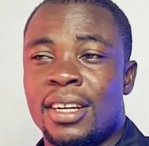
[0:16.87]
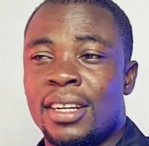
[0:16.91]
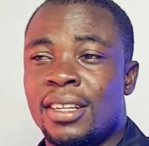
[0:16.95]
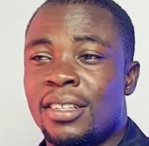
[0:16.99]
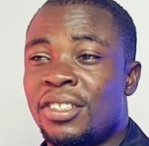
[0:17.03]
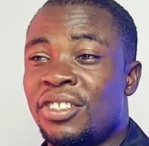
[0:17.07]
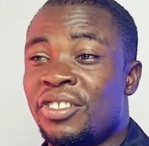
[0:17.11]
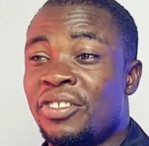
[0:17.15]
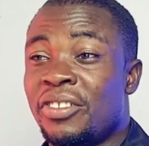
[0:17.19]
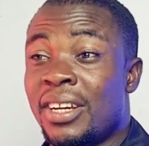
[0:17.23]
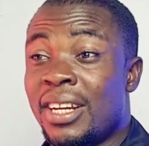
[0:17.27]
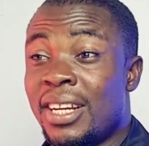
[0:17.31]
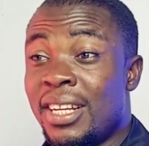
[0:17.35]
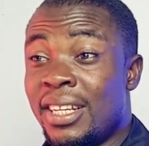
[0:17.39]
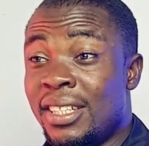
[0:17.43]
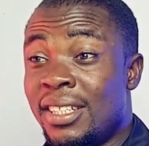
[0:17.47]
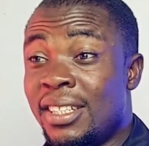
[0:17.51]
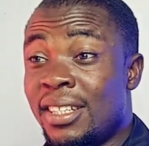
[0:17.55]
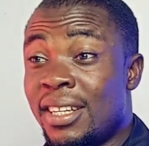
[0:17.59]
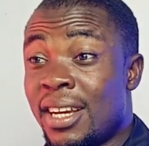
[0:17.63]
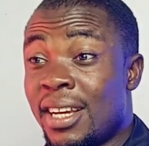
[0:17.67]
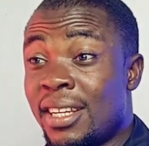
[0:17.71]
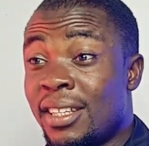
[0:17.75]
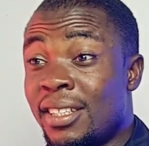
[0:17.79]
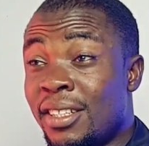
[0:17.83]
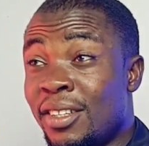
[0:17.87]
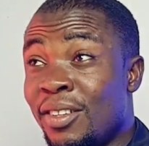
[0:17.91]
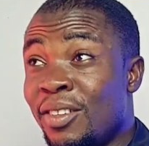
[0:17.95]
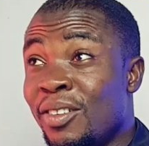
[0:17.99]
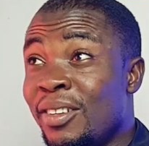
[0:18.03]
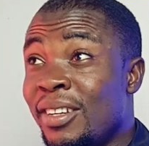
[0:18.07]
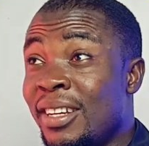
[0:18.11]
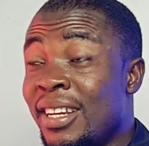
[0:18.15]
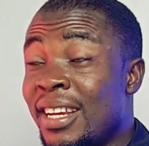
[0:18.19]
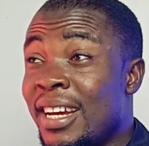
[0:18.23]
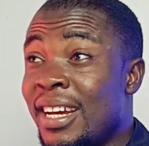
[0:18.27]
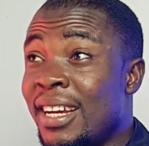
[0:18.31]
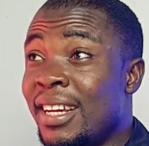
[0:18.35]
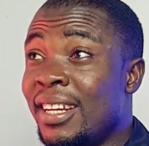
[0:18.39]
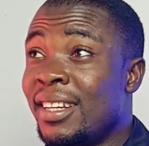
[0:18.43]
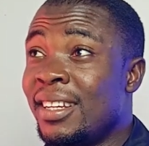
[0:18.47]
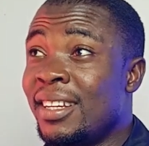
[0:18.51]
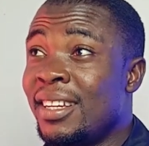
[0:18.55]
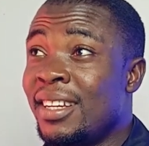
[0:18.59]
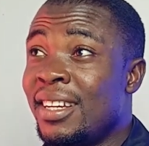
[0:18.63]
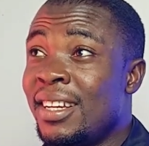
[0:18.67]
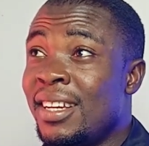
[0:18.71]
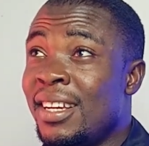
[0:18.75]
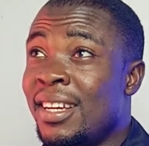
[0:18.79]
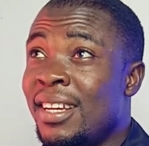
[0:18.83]
strategy I see online
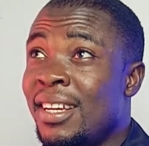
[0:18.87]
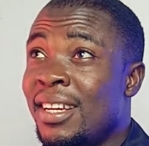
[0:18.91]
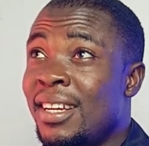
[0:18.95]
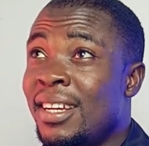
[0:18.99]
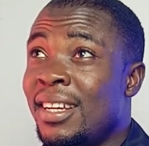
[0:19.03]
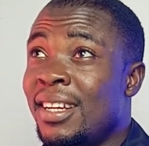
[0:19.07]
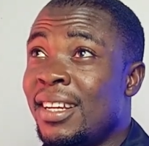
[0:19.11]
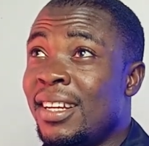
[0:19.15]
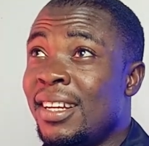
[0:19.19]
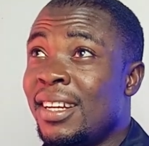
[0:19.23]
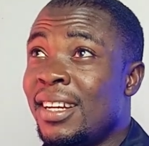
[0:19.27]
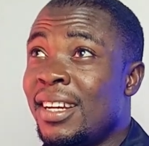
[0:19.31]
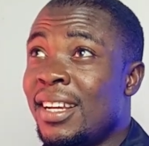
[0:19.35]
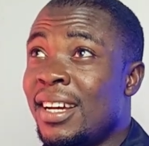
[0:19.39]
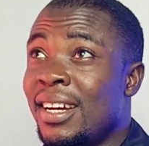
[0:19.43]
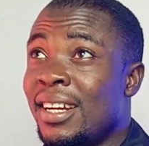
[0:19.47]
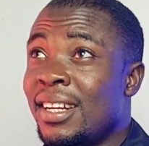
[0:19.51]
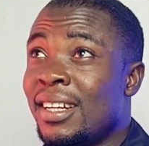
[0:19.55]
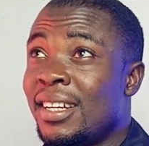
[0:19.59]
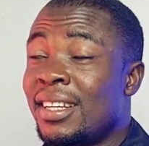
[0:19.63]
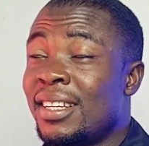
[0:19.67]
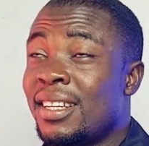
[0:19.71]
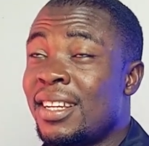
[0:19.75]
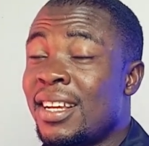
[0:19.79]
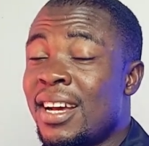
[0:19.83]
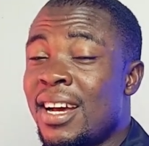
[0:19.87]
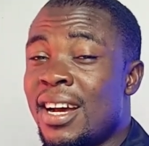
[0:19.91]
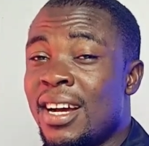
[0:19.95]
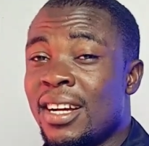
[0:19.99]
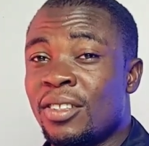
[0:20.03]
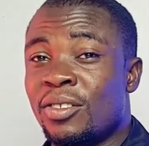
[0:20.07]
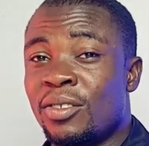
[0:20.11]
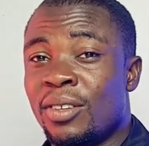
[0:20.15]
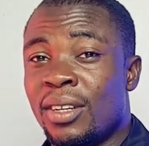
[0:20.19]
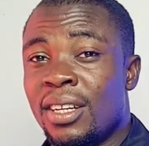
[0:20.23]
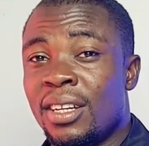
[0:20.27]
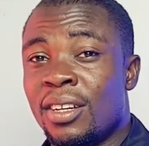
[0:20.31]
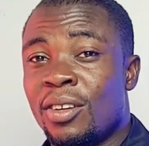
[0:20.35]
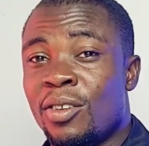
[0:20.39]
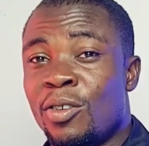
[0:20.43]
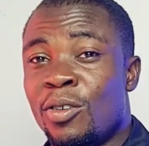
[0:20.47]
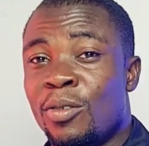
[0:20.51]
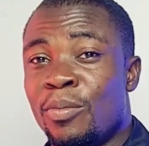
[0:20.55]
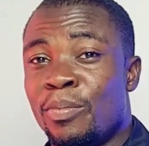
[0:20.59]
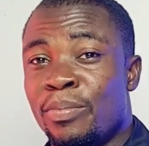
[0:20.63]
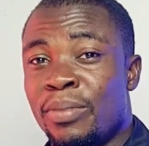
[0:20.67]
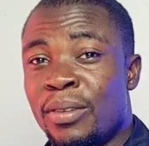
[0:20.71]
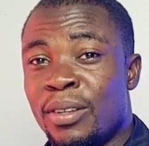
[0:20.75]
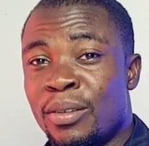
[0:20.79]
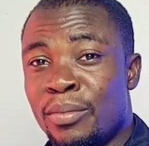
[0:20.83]
that actually
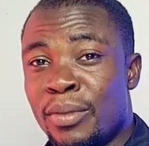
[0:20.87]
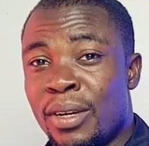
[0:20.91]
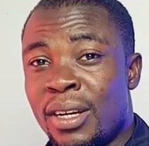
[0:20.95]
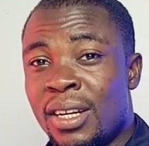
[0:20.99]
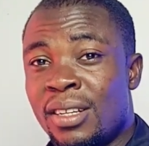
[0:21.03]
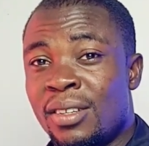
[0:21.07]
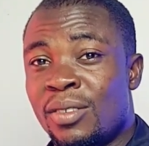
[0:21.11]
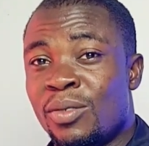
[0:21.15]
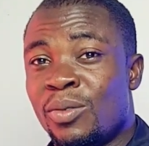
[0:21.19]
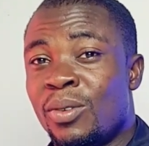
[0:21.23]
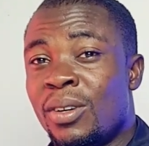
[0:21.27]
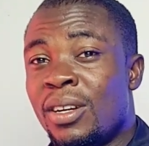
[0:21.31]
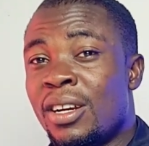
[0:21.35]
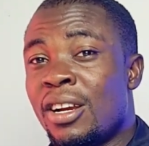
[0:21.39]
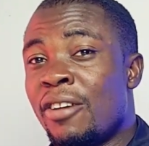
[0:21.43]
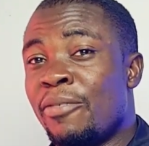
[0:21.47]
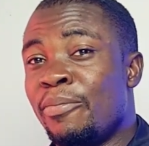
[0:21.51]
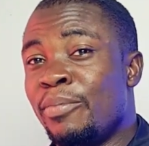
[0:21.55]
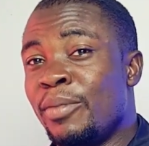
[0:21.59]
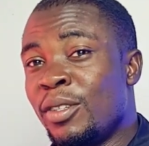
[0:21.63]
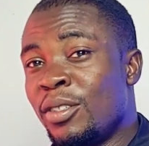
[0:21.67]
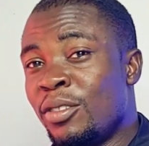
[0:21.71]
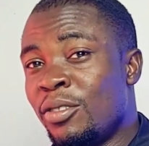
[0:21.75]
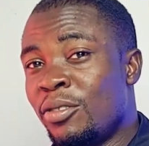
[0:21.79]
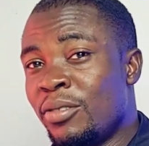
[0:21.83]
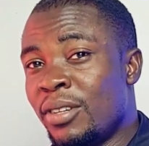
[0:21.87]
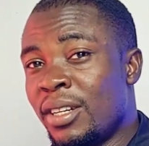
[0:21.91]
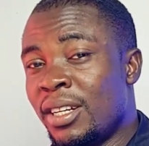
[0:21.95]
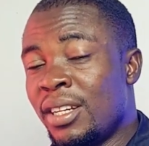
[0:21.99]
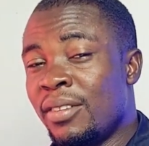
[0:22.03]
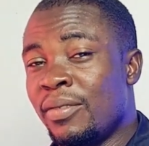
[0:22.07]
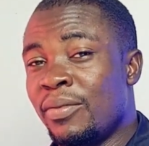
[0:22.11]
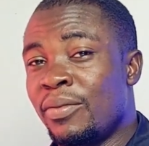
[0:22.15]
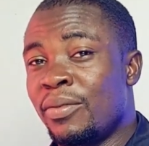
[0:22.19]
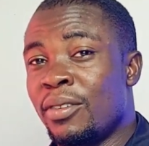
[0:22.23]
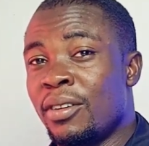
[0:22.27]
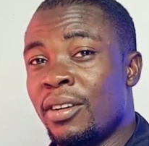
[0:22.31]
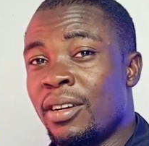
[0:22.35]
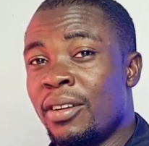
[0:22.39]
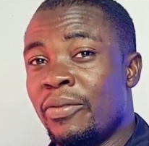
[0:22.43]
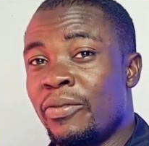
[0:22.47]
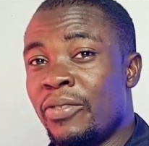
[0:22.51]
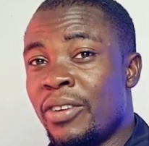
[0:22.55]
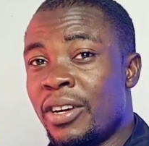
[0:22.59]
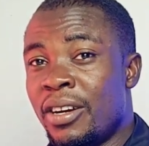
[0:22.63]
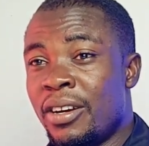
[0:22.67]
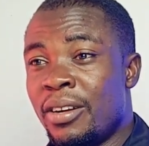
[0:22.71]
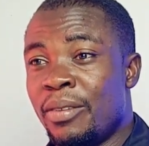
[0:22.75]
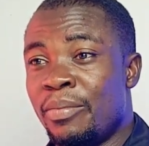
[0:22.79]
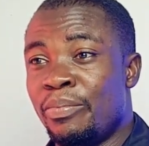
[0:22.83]
complements what I've been trading for a
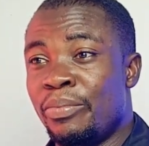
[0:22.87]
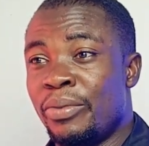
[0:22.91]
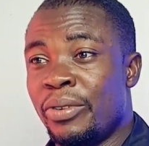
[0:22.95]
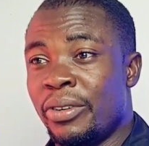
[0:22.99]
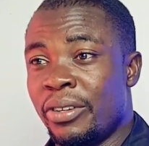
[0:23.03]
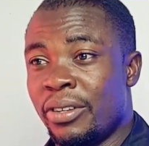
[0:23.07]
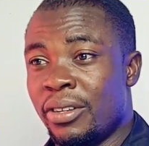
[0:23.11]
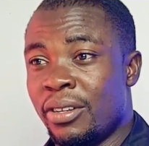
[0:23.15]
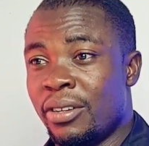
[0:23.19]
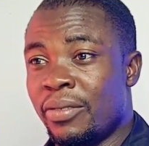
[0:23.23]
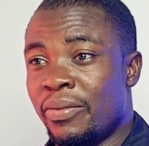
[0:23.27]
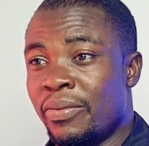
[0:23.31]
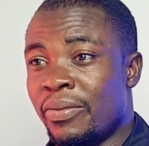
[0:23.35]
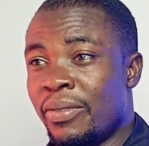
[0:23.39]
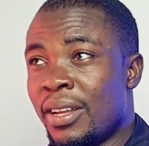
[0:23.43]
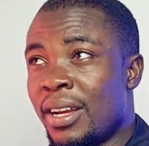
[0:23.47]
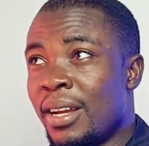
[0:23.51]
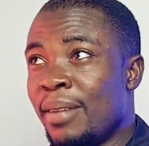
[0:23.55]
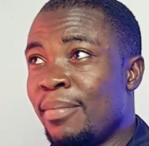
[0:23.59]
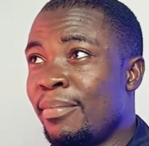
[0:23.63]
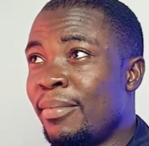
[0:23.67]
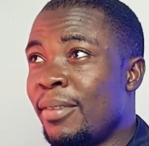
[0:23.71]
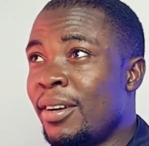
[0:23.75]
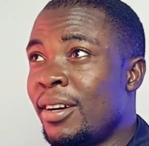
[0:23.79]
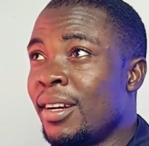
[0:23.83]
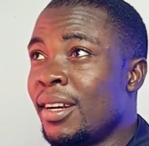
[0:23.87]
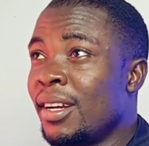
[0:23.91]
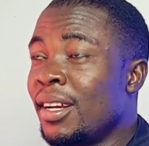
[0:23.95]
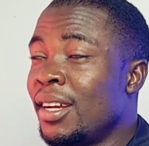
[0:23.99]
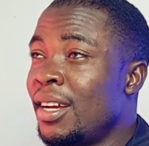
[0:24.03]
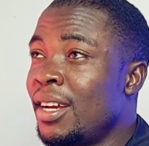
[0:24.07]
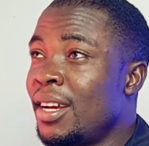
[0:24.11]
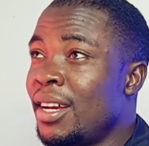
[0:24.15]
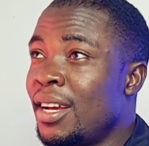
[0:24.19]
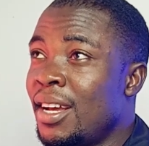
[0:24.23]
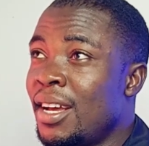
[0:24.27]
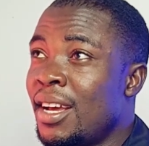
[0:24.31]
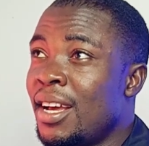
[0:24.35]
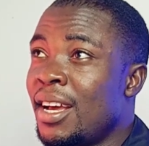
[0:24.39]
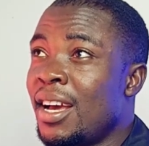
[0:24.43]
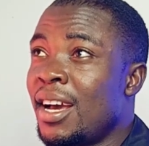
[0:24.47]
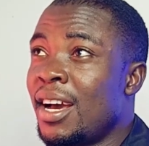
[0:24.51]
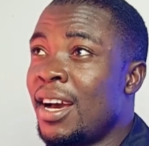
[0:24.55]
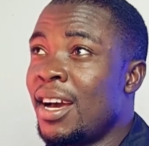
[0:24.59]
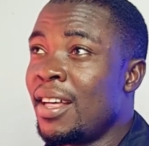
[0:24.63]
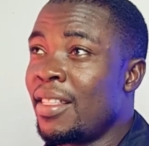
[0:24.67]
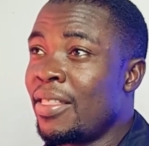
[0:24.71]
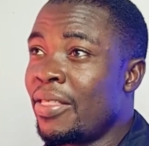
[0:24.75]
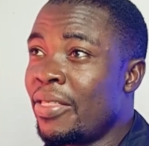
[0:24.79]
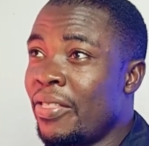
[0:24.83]
very period of time. But
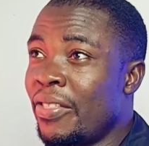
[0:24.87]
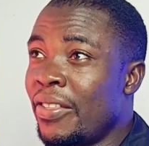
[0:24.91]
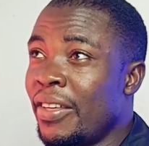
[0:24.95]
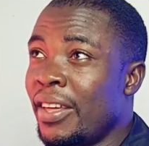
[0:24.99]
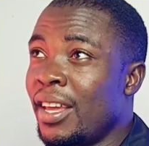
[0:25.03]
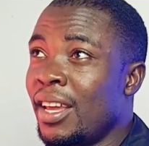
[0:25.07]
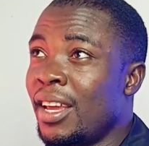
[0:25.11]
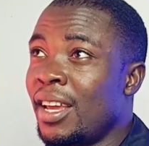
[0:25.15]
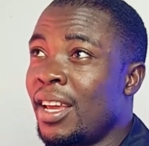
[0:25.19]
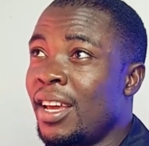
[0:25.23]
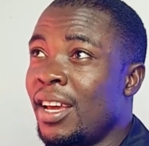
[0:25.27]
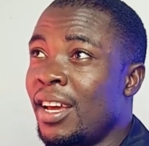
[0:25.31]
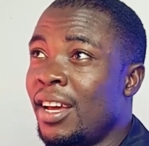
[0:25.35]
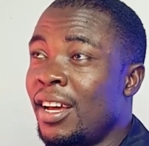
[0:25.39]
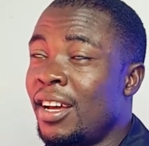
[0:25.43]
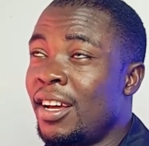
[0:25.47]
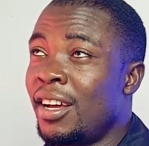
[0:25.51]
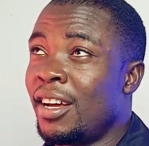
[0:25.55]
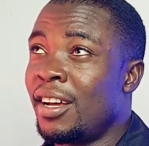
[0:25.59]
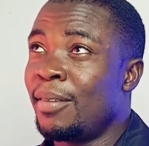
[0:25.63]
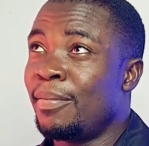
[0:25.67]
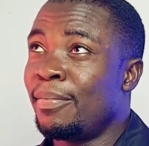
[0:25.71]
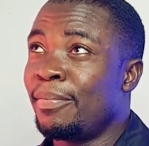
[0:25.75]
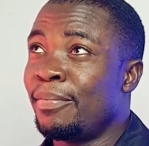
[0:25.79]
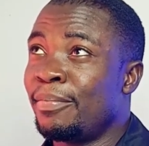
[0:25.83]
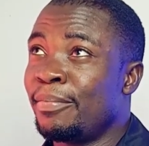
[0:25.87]
I think I